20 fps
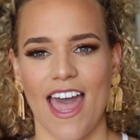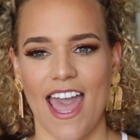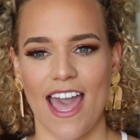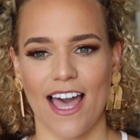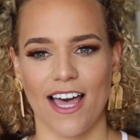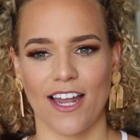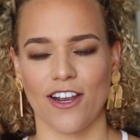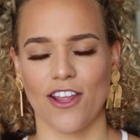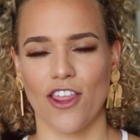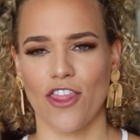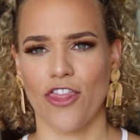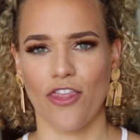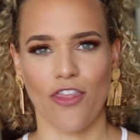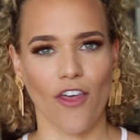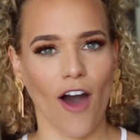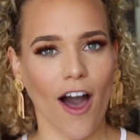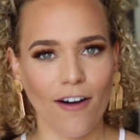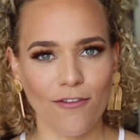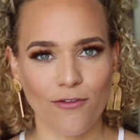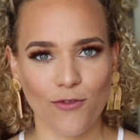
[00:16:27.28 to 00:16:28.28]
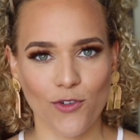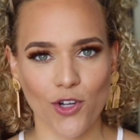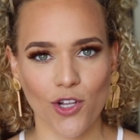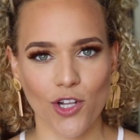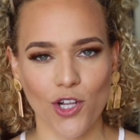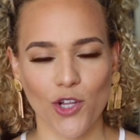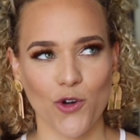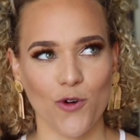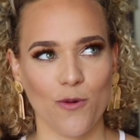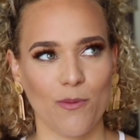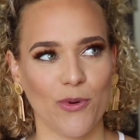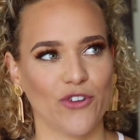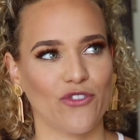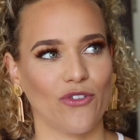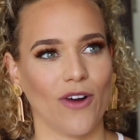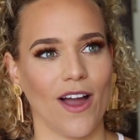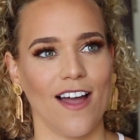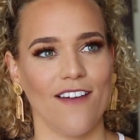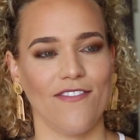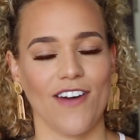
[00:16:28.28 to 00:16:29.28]
and thoughtful Uber
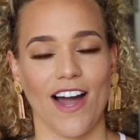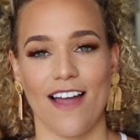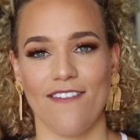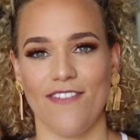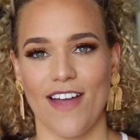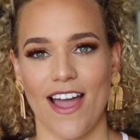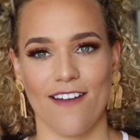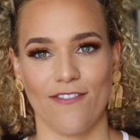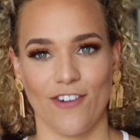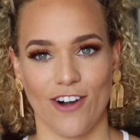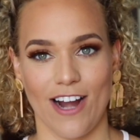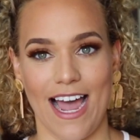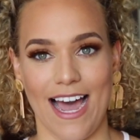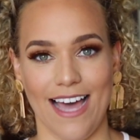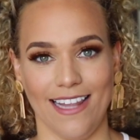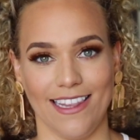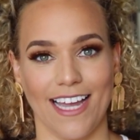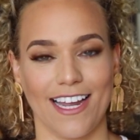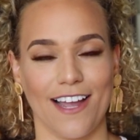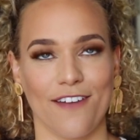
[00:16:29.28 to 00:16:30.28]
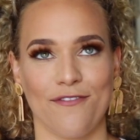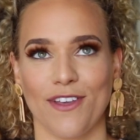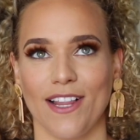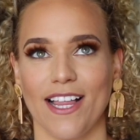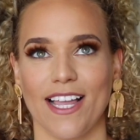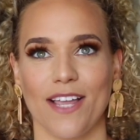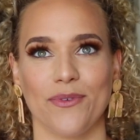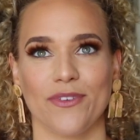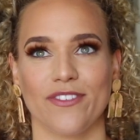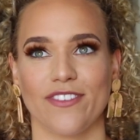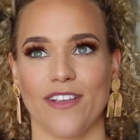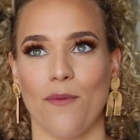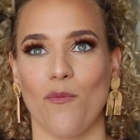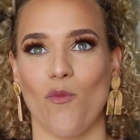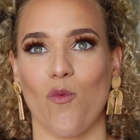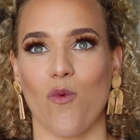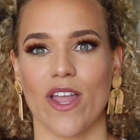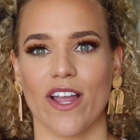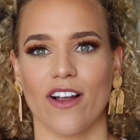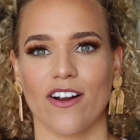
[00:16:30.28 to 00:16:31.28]
drive I've ever had. Like, I feel like it was
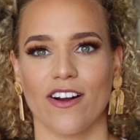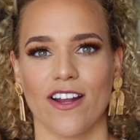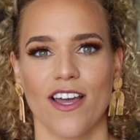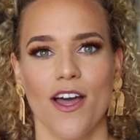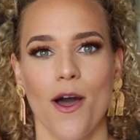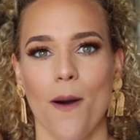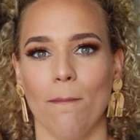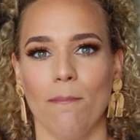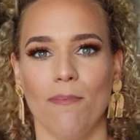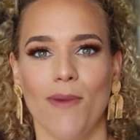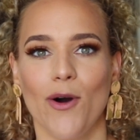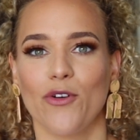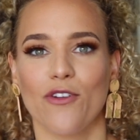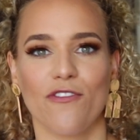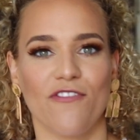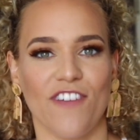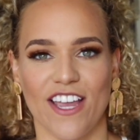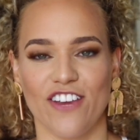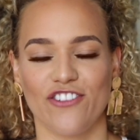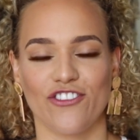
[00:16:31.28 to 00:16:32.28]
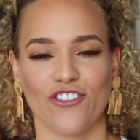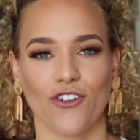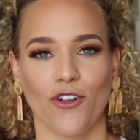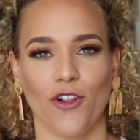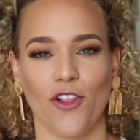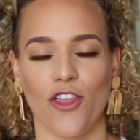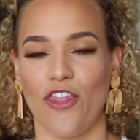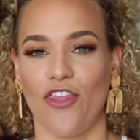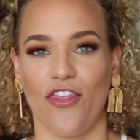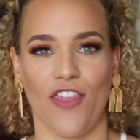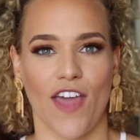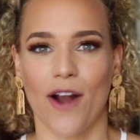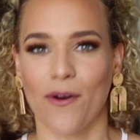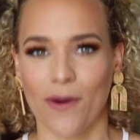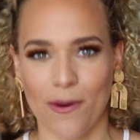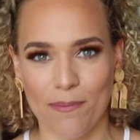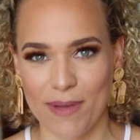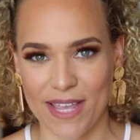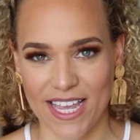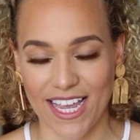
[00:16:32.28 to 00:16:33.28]
some weird motivational
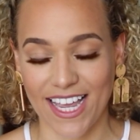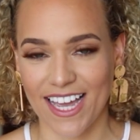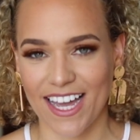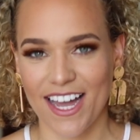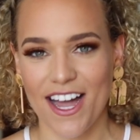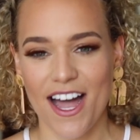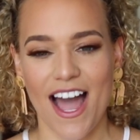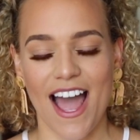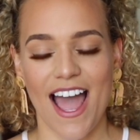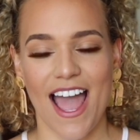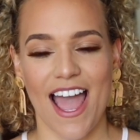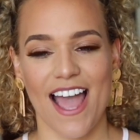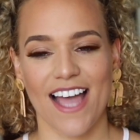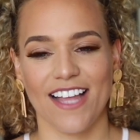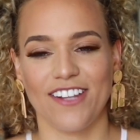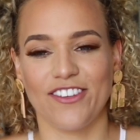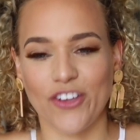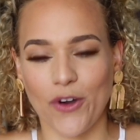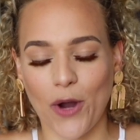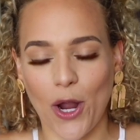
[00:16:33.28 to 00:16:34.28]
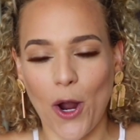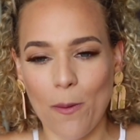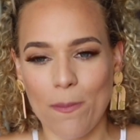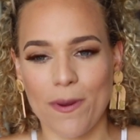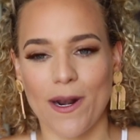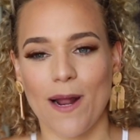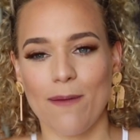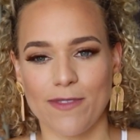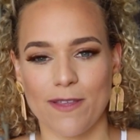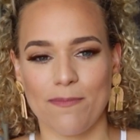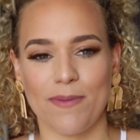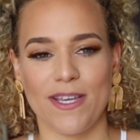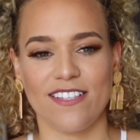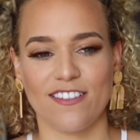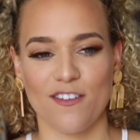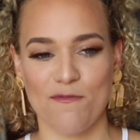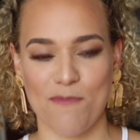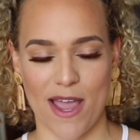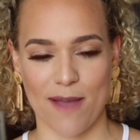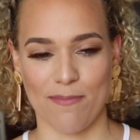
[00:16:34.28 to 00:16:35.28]
therapy. And so I open up the
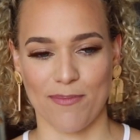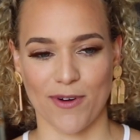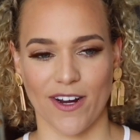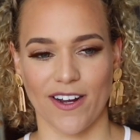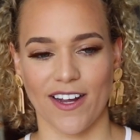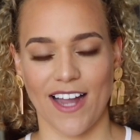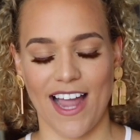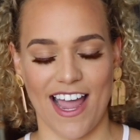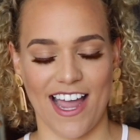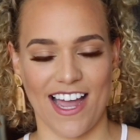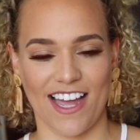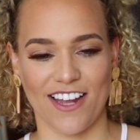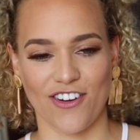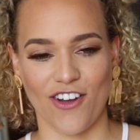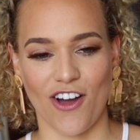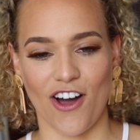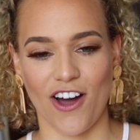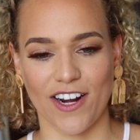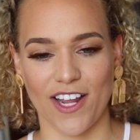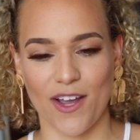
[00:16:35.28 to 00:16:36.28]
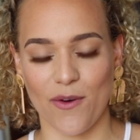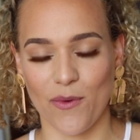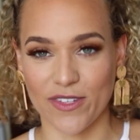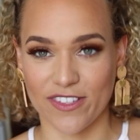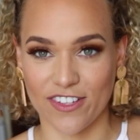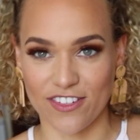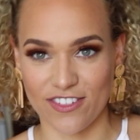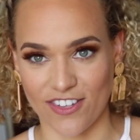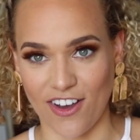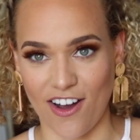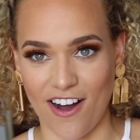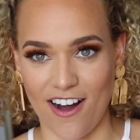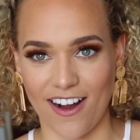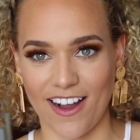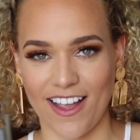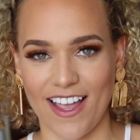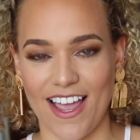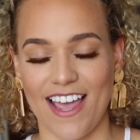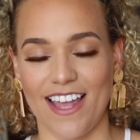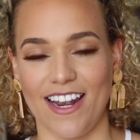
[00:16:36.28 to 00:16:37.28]
piece of paper and on it was a
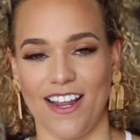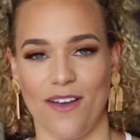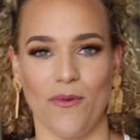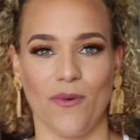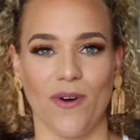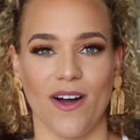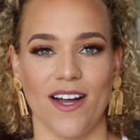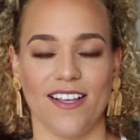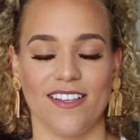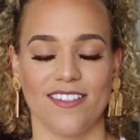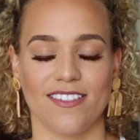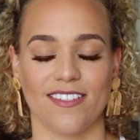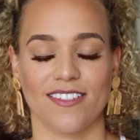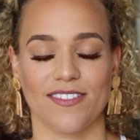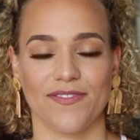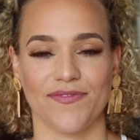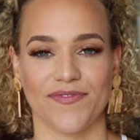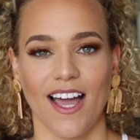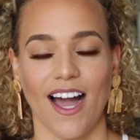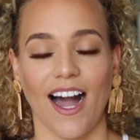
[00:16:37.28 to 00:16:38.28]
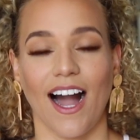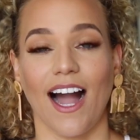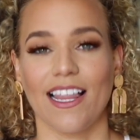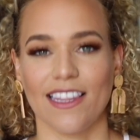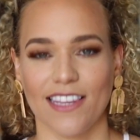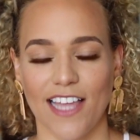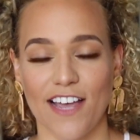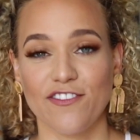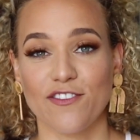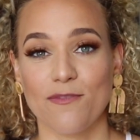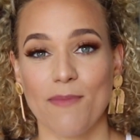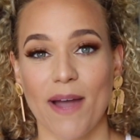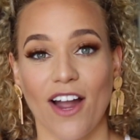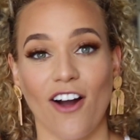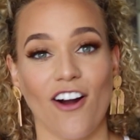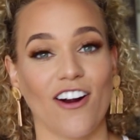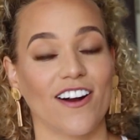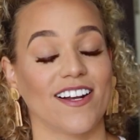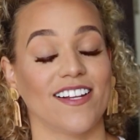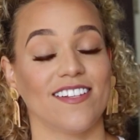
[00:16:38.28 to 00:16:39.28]
song and it was, I left my
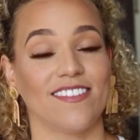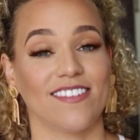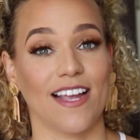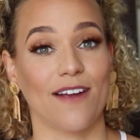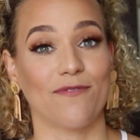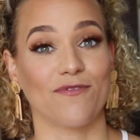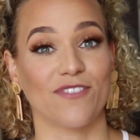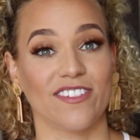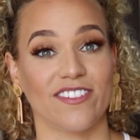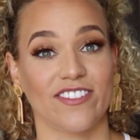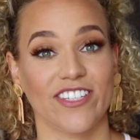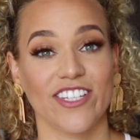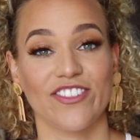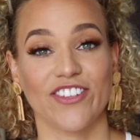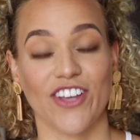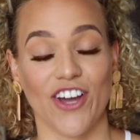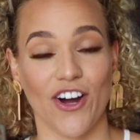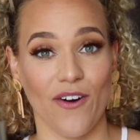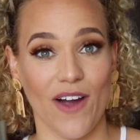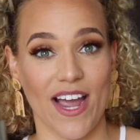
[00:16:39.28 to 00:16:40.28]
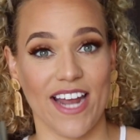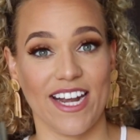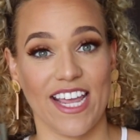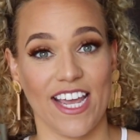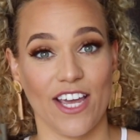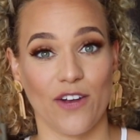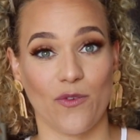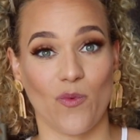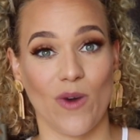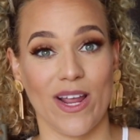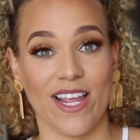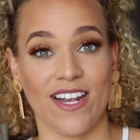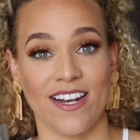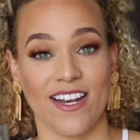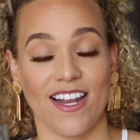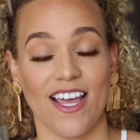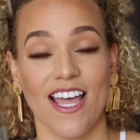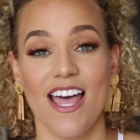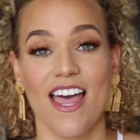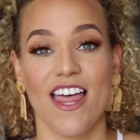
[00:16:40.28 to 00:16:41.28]
heart in San Francisco, and he had
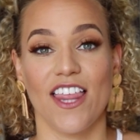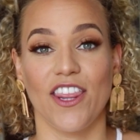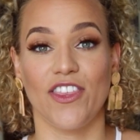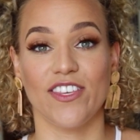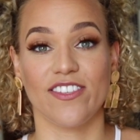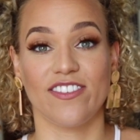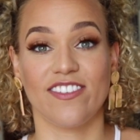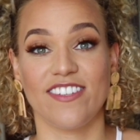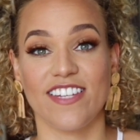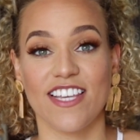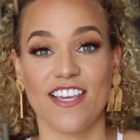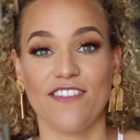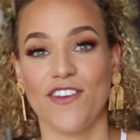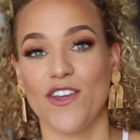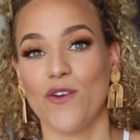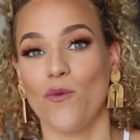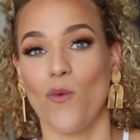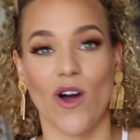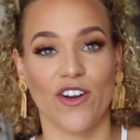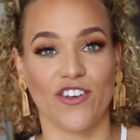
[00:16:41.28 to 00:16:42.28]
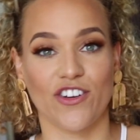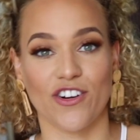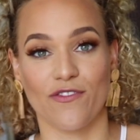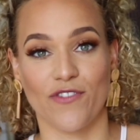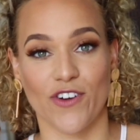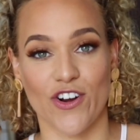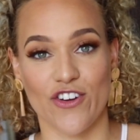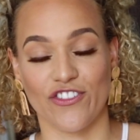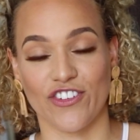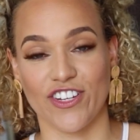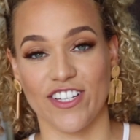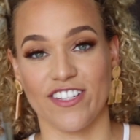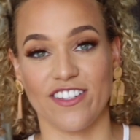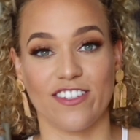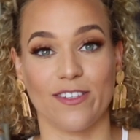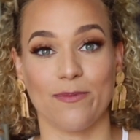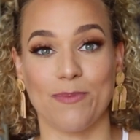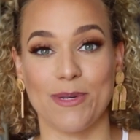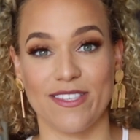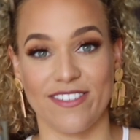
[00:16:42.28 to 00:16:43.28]
written the Stevie Wonder version
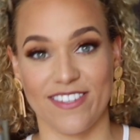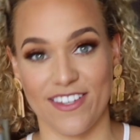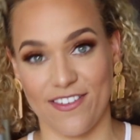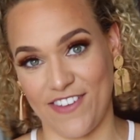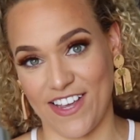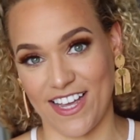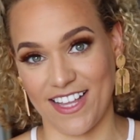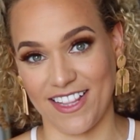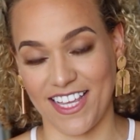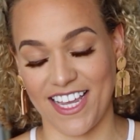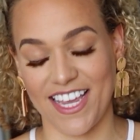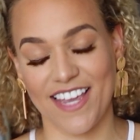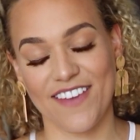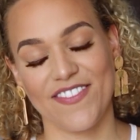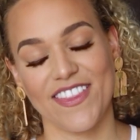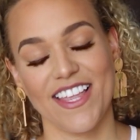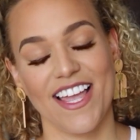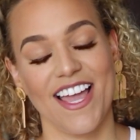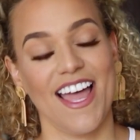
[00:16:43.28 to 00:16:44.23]
specifically.